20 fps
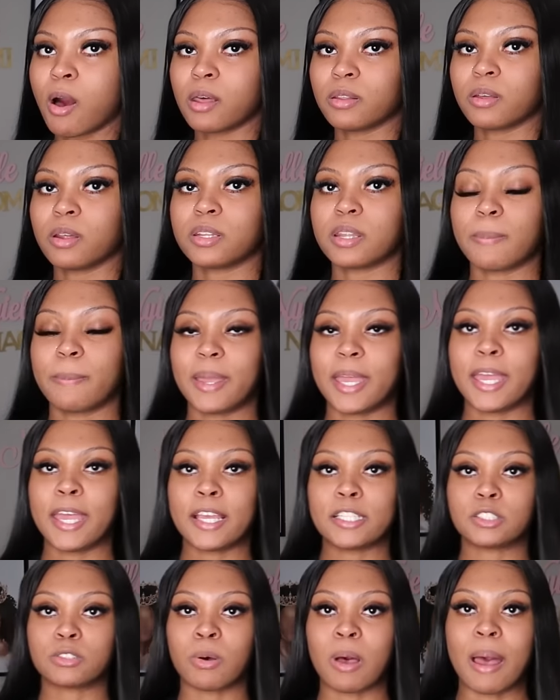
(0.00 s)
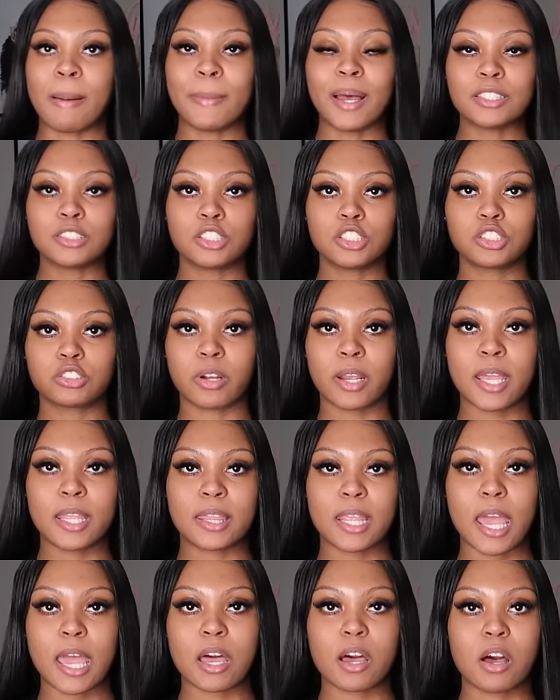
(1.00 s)
all on the bed so i'm about to
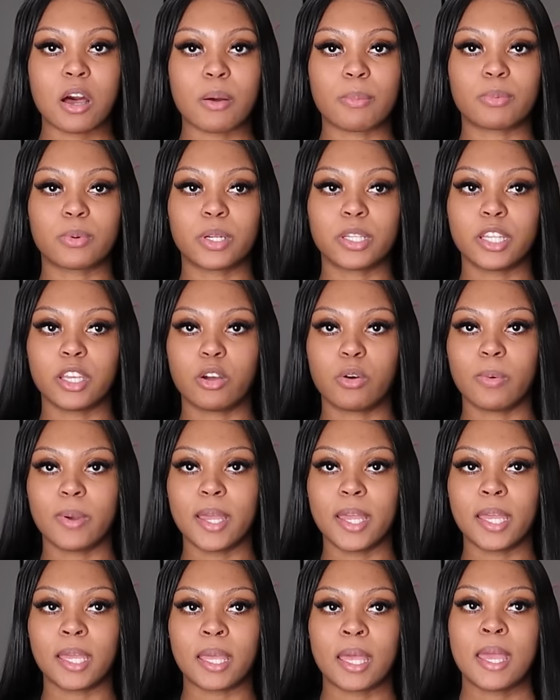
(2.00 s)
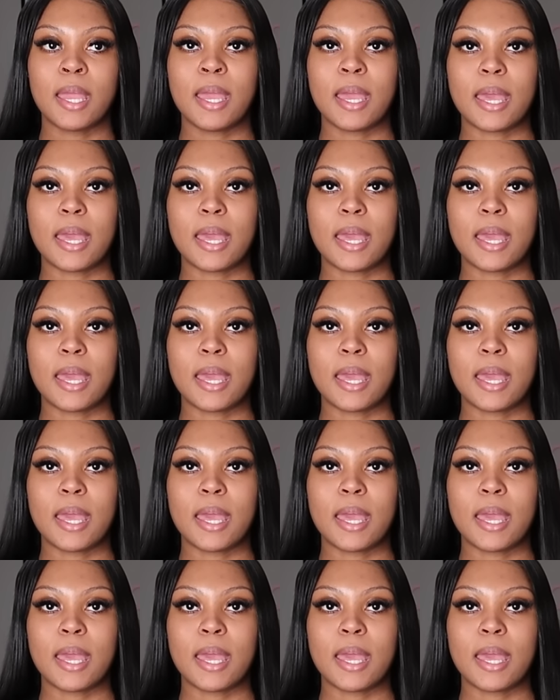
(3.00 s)
straighten that up really quick